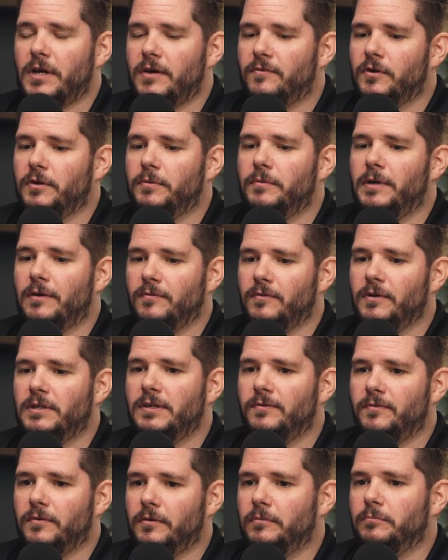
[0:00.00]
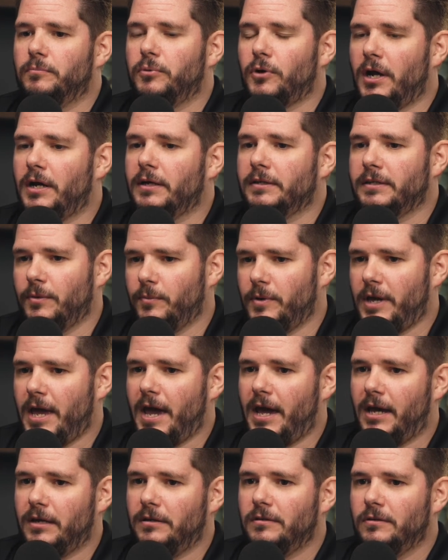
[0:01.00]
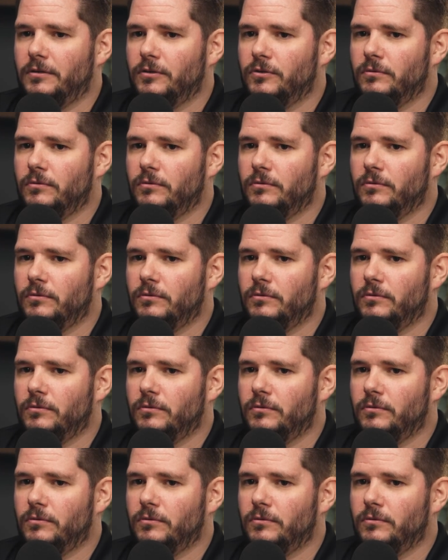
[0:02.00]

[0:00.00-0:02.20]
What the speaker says: every different product that we had